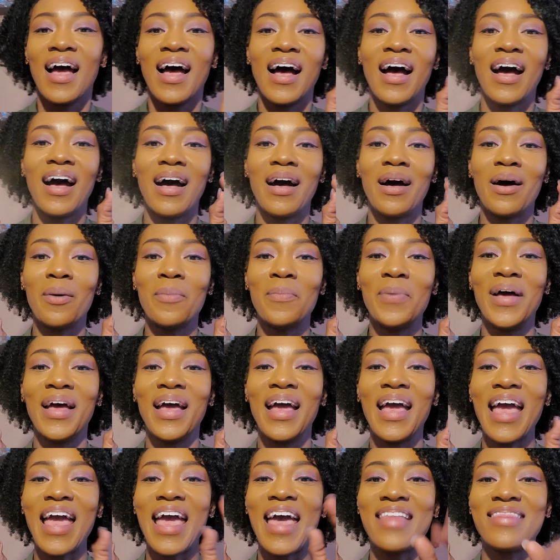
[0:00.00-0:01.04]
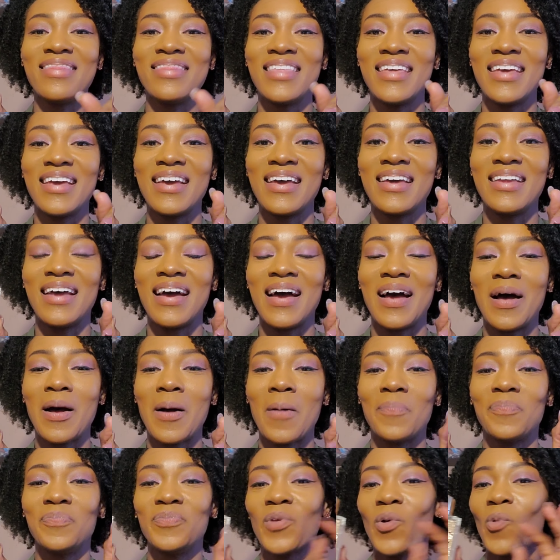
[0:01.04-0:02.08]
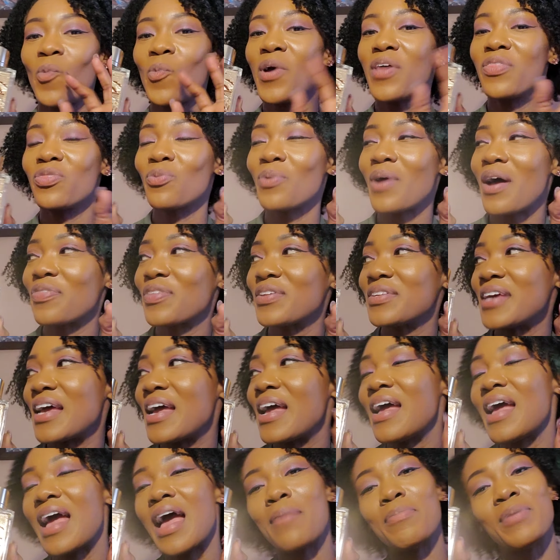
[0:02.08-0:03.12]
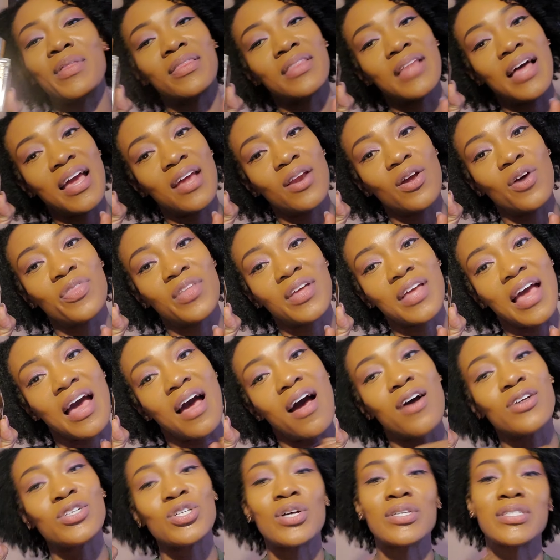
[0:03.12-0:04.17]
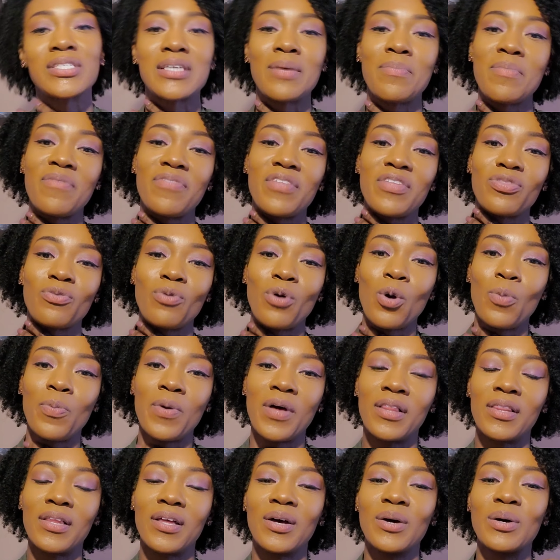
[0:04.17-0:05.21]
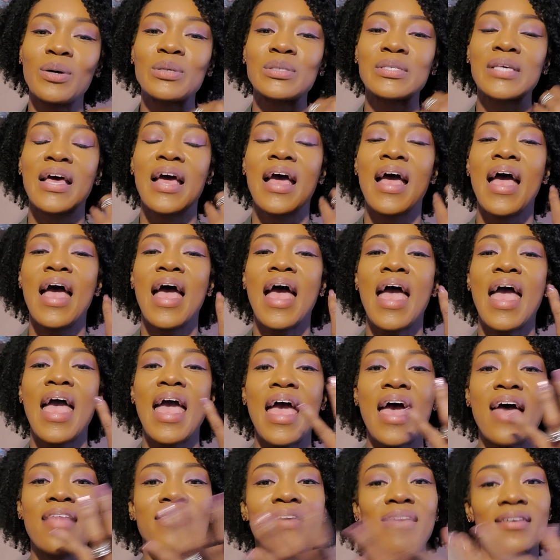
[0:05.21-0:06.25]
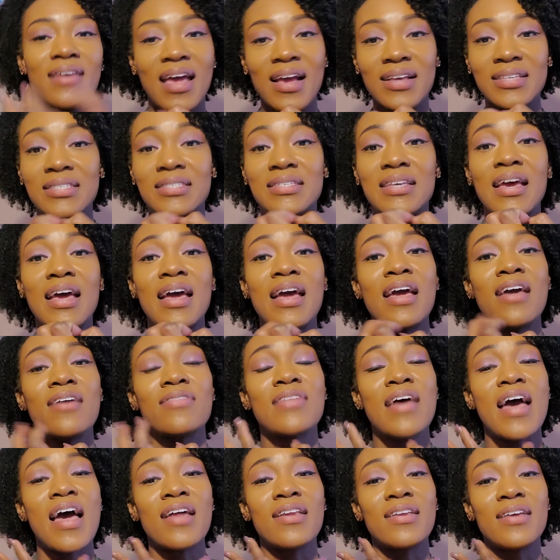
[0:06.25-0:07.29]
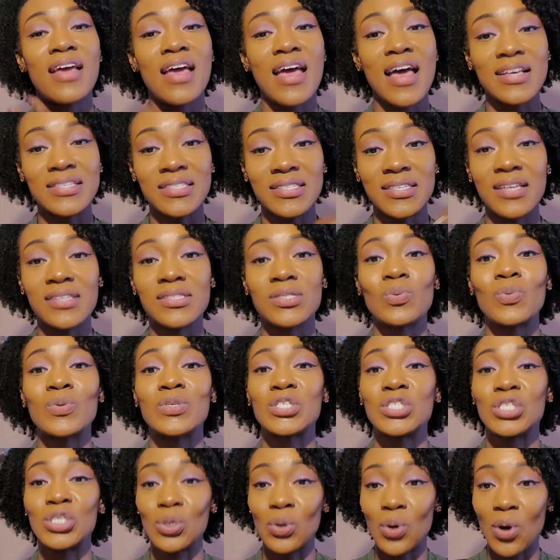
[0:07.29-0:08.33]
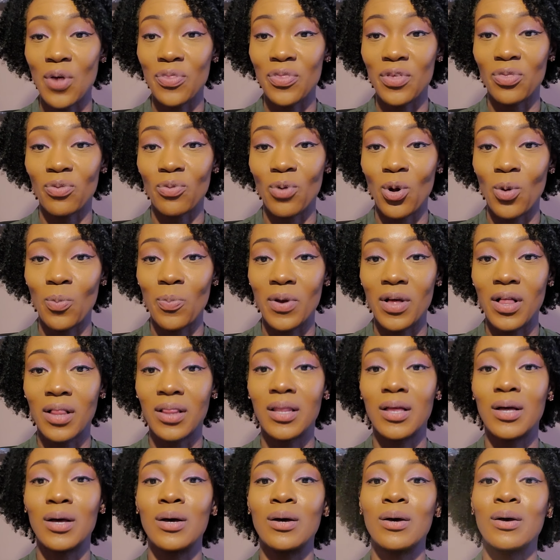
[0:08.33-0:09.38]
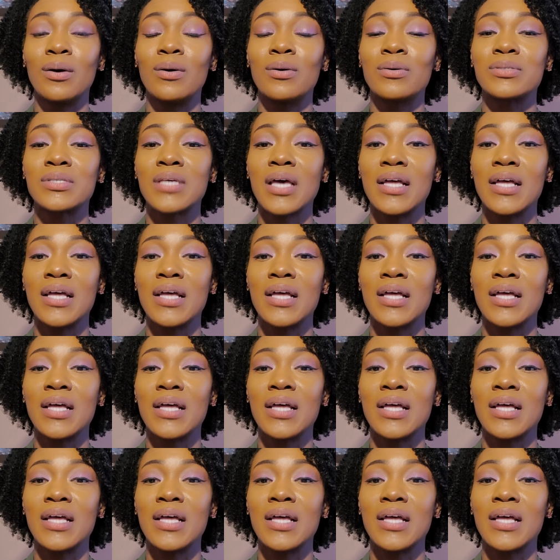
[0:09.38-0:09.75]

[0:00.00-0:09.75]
And then went throughout the day, had been laying on the couch on some of the throw pillows. And the next day, that essence was still on the throw pillows.